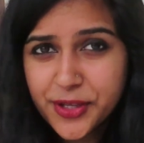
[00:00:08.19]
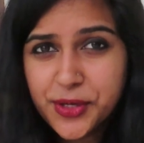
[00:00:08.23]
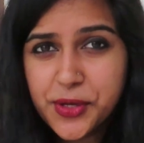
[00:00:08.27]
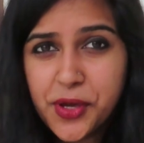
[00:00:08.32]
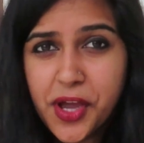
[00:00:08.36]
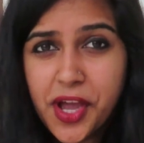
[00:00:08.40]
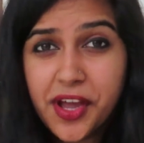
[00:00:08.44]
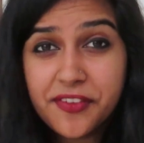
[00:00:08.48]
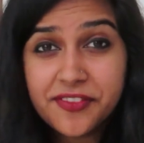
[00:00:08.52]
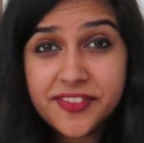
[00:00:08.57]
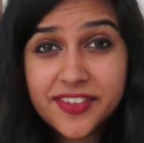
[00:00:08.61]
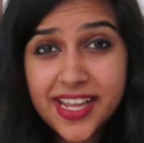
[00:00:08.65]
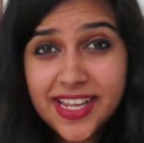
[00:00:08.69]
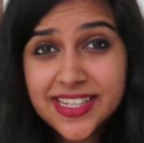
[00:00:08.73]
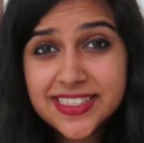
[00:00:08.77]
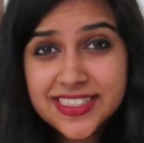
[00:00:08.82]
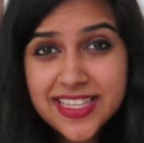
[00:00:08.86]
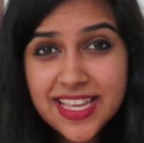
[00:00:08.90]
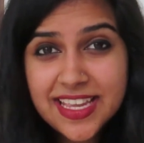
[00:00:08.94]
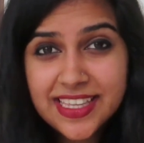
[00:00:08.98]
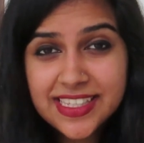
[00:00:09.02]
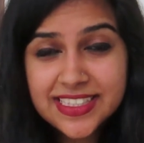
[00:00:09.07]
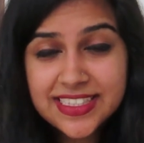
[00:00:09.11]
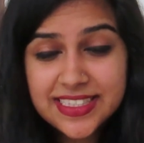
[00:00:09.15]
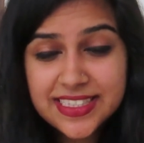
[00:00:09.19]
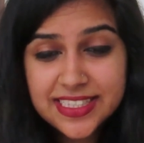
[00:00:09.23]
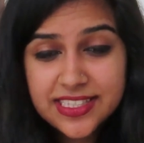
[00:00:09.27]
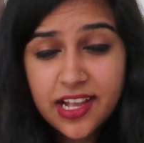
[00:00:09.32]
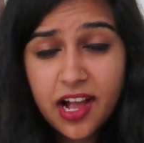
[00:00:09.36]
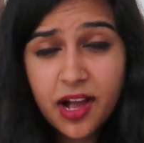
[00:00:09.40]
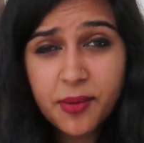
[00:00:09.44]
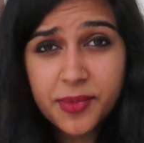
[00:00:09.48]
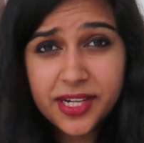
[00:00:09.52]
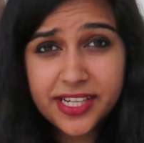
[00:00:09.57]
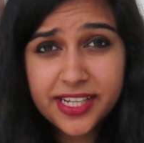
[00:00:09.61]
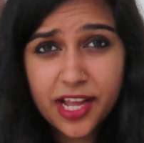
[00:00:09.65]
You have 10 seconds.
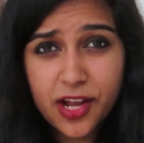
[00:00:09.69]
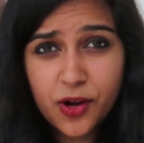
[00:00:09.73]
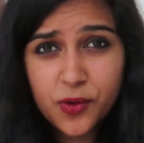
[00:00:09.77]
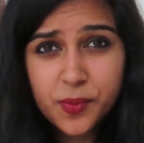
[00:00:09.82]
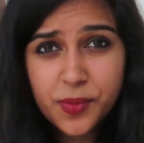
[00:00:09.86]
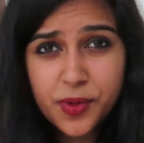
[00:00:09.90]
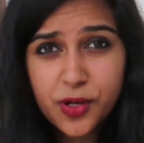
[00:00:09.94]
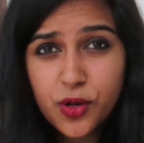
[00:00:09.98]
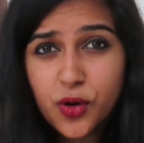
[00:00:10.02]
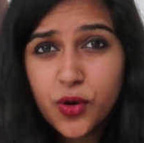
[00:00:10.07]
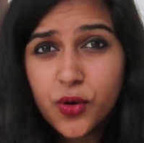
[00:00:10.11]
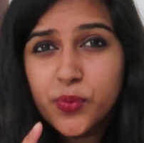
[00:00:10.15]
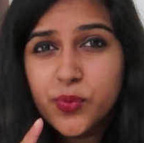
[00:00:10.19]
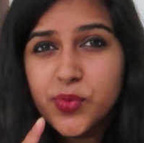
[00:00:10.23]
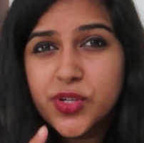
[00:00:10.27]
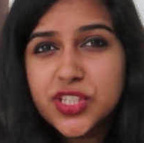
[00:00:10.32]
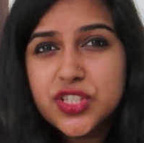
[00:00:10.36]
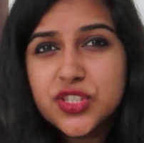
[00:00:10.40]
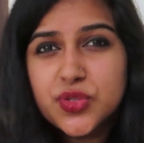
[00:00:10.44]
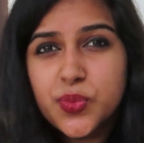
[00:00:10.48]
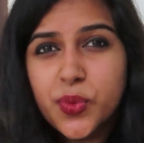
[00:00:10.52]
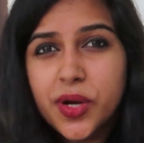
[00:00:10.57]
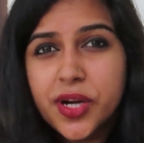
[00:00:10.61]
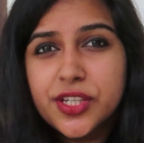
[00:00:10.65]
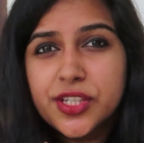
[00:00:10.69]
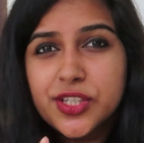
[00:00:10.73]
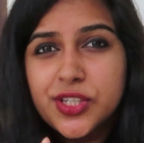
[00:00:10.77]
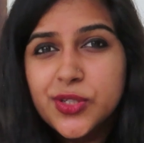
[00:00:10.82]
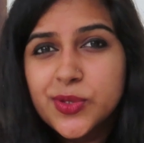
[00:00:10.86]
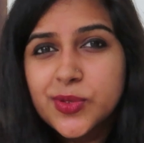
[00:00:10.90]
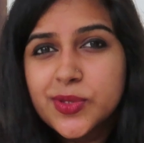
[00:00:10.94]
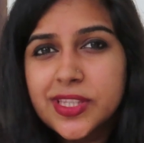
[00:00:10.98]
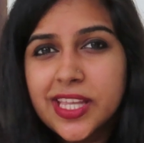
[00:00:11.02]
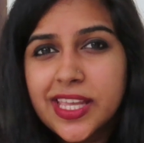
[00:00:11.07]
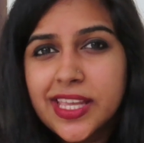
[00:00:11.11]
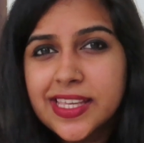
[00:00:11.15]
Comment down below which one
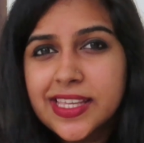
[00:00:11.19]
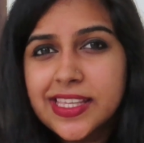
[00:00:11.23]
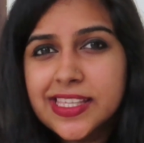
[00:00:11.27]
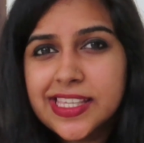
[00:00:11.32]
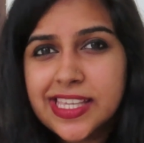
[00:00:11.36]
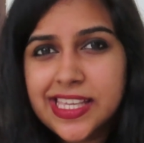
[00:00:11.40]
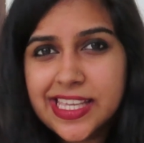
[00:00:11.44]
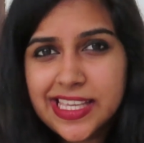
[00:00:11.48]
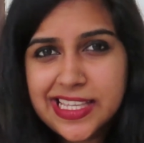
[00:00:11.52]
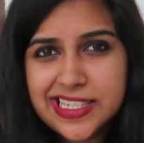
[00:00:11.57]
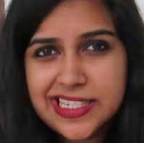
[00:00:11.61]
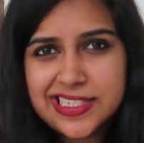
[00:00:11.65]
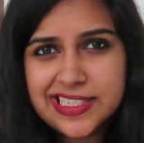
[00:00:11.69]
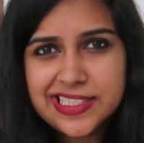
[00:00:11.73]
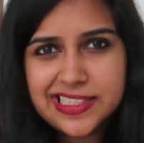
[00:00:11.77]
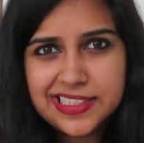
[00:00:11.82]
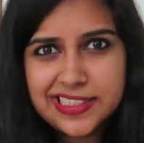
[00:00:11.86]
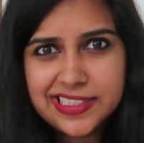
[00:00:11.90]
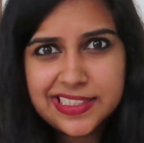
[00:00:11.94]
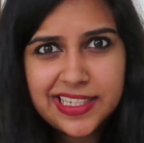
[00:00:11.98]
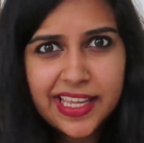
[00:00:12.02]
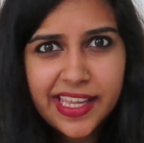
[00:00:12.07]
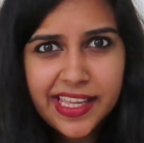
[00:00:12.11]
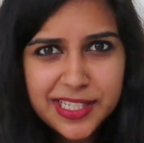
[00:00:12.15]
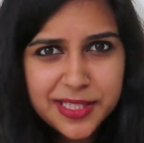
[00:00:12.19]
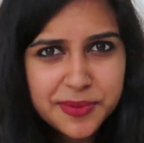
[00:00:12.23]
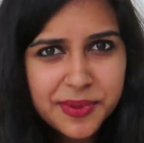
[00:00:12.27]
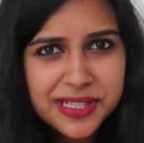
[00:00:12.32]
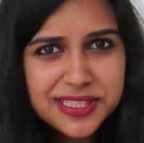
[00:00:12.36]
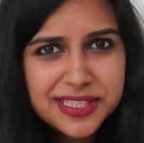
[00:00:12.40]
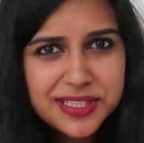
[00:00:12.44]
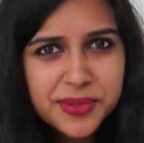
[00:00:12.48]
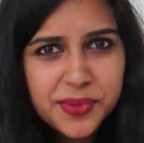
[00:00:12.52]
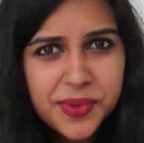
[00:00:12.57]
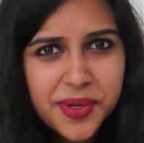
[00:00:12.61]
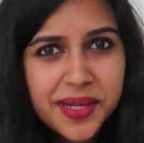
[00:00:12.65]
you think is the
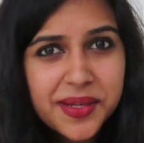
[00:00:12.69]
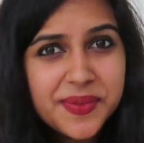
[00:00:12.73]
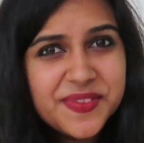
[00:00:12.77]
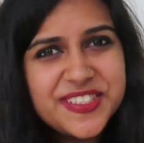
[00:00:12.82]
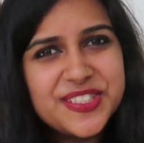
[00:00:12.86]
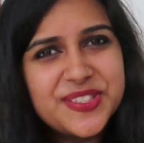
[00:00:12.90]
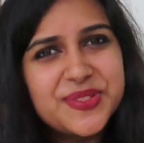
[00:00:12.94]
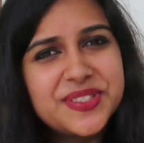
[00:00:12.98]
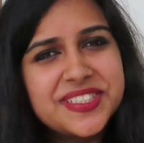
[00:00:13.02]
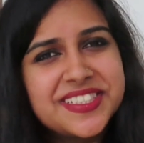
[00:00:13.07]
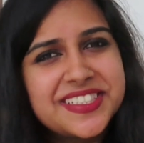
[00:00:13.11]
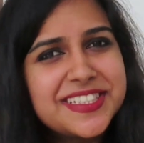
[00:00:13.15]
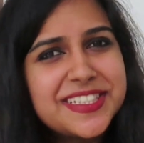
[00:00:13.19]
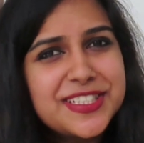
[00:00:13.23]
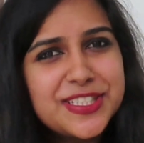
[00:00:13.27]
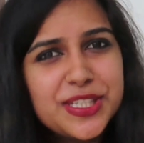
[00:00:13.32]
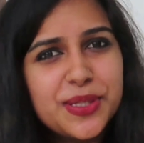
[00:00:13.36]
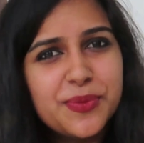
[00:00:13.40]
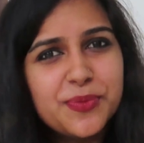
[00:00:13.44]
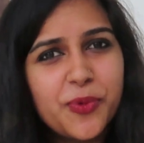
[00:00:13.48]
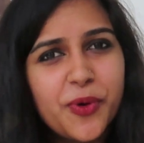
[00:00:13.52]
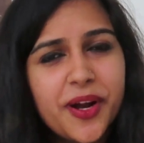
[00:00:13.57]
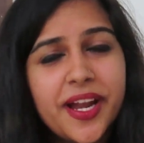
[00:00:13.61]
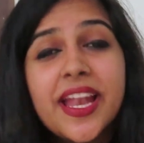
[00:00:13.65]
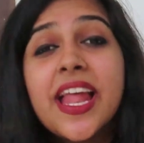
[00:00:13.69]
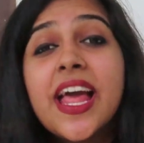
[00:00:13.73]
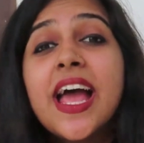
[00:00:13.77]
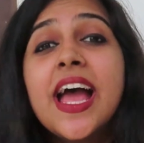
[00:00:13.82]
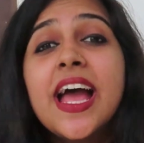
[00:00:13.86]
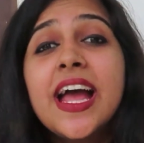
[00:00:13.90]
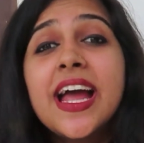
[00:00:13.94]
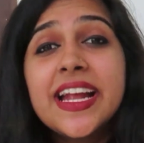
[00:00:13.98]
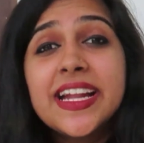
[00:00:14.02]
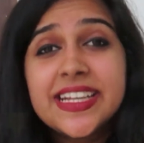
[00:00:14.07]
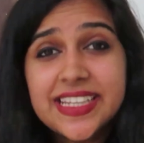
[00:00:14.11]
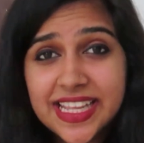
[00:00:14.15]
expensive one, which one is the cheap one.
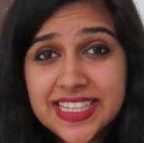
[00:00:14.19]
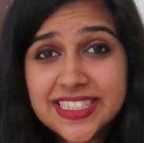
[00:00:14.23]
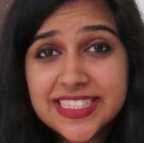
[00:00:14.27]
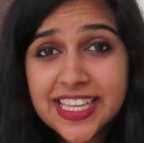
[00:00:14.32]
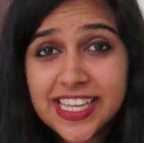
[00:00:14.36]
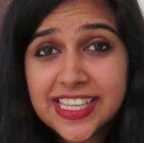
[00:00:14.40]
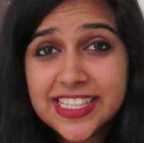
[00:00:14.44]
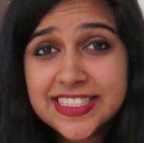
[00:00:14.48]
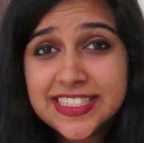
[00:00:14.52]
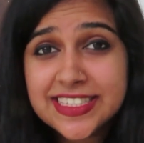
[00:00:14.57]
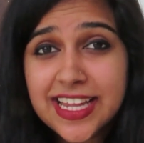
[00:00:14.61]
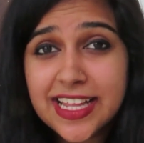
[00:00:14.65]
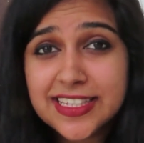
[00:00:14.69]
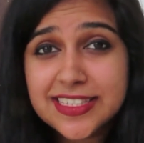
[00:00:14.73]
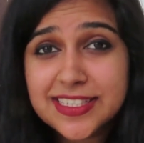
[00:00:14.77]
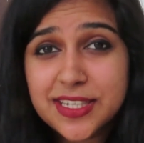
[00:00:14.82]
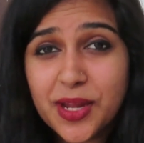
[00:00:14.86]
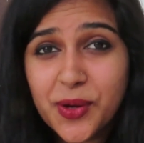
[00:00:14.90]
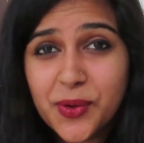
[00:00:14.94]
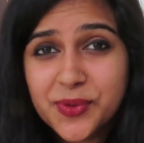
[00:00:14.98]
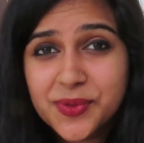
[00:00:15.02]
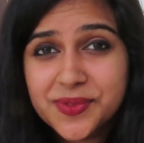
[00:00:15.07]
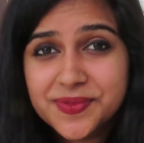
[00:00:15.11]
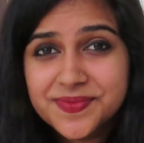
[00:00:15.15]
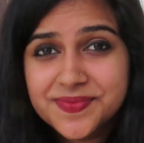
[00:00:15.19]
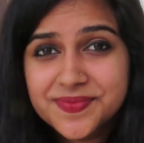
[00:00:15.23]
10 seconds starts now.